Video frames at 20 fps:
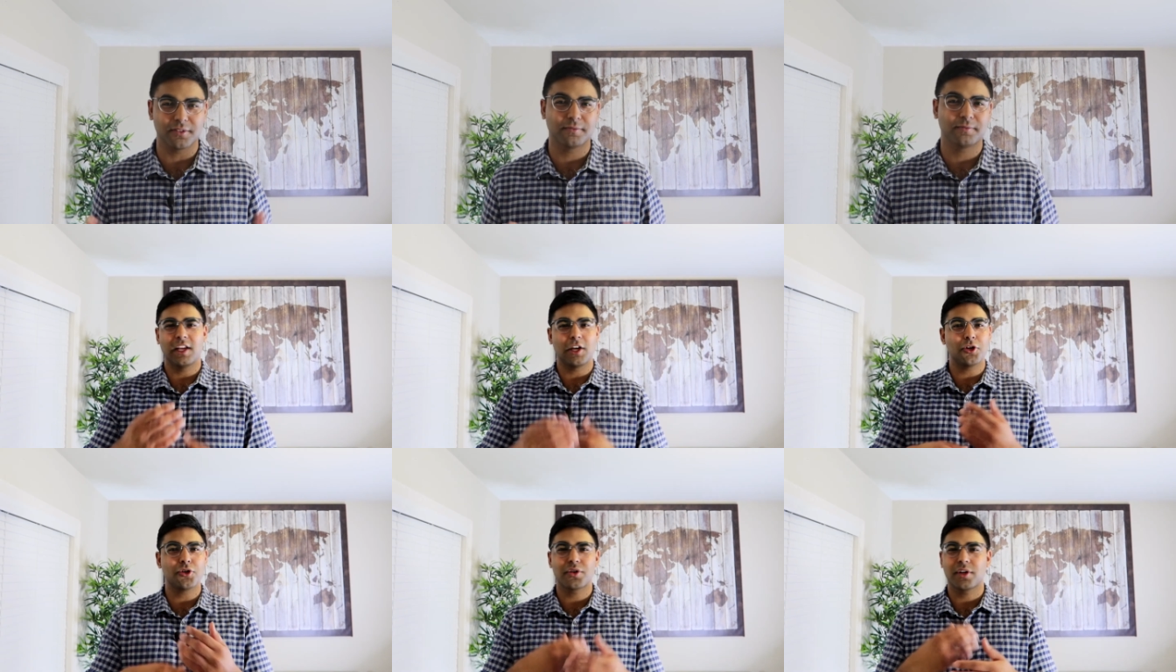
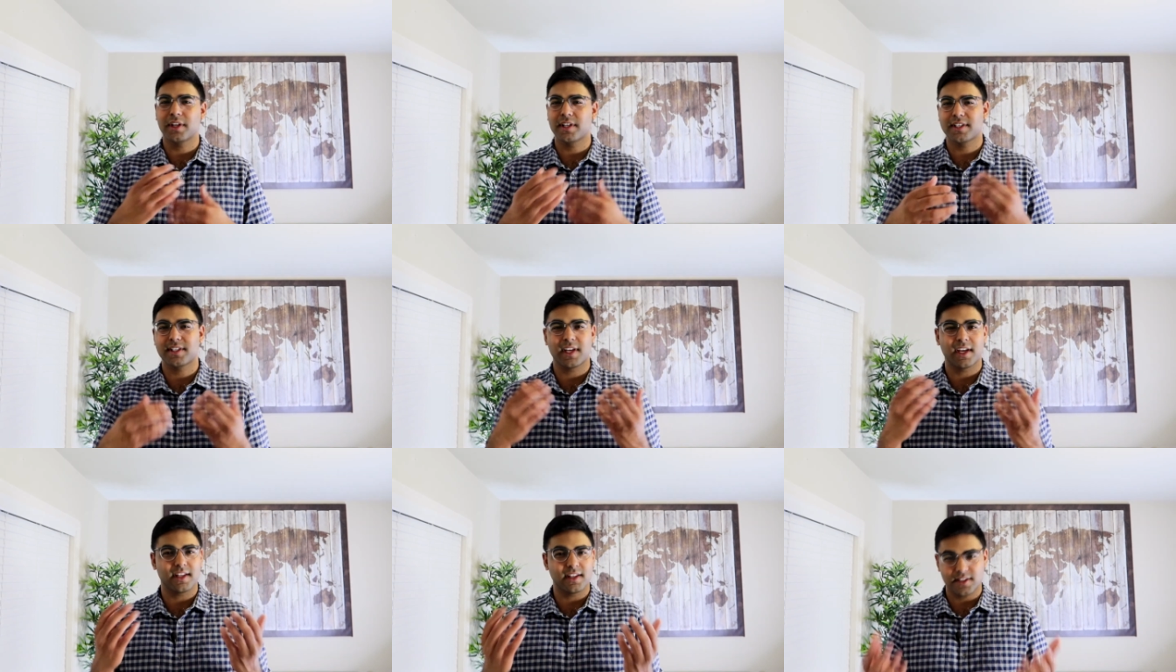They usually
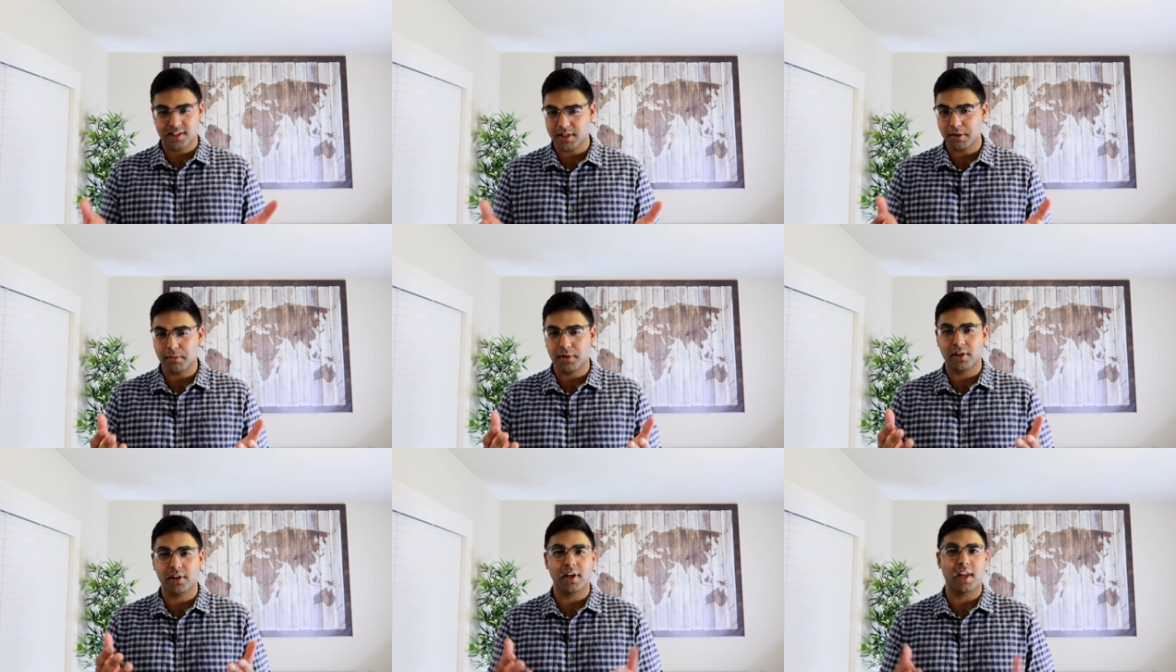say the
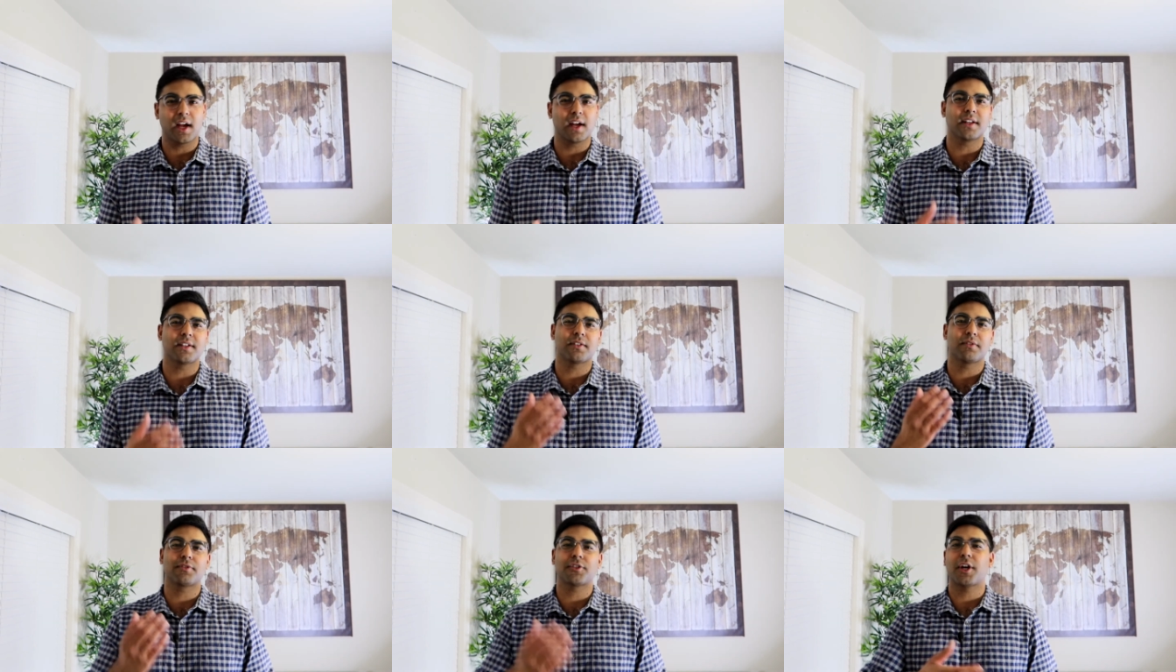similar
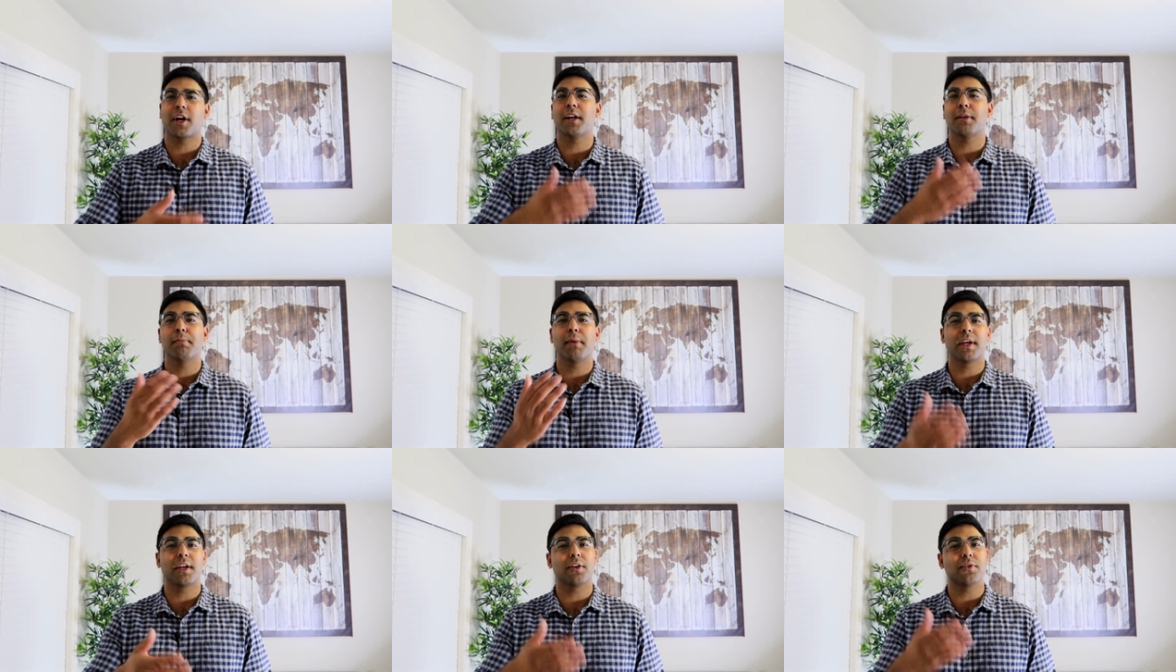lines of trying to
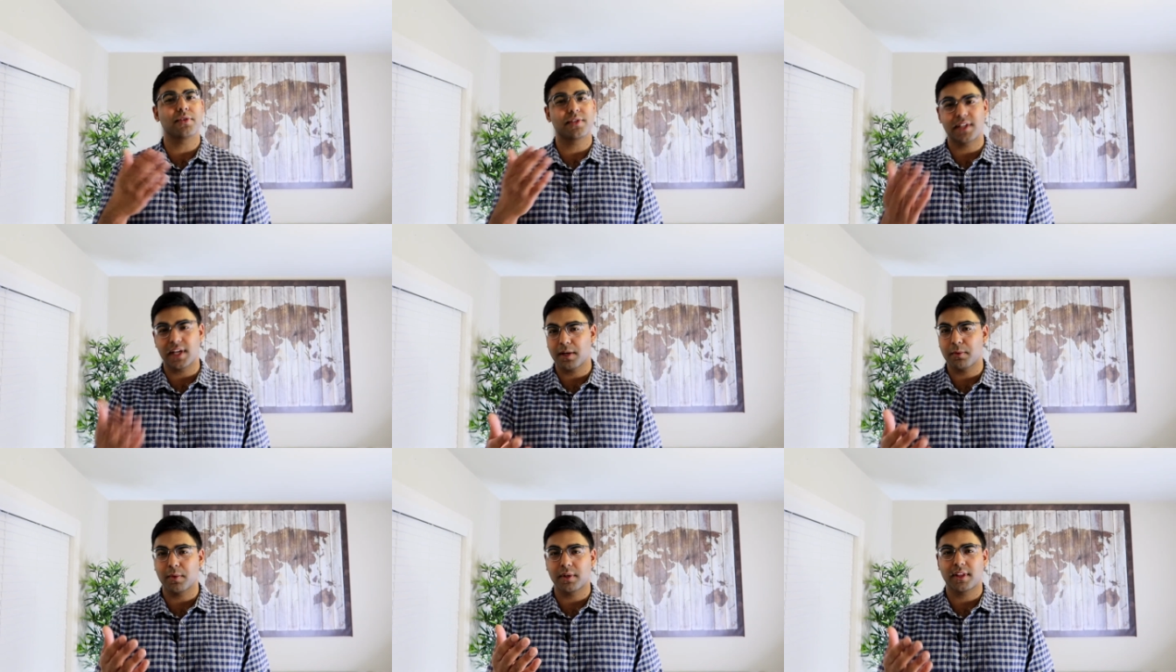make you
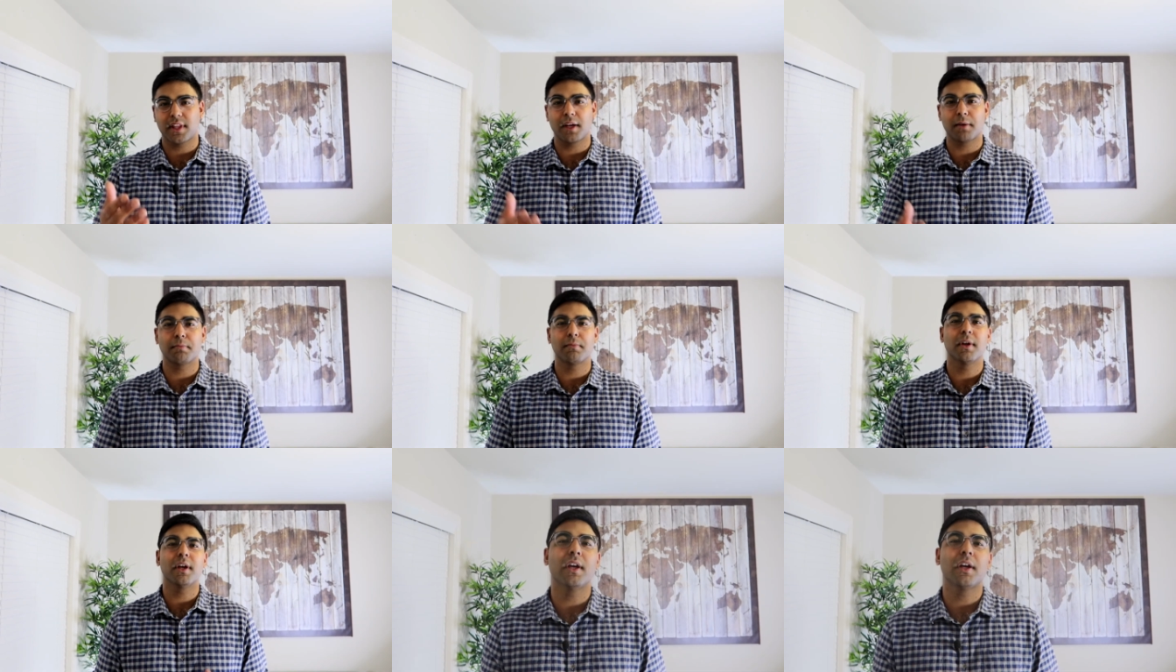stay with
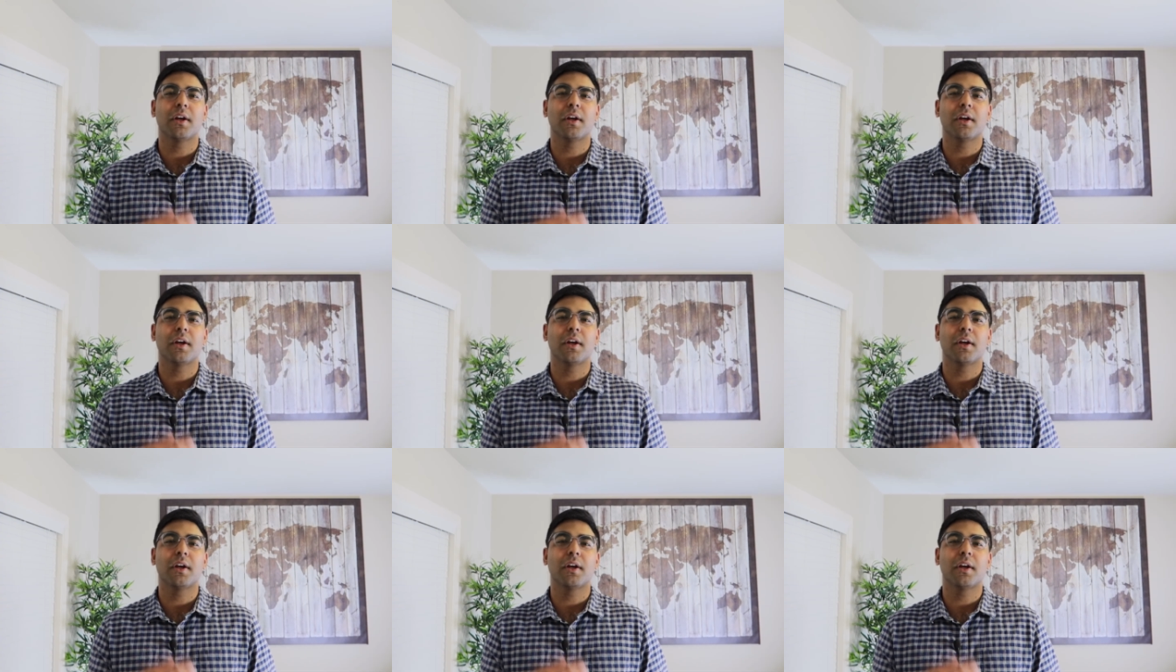them,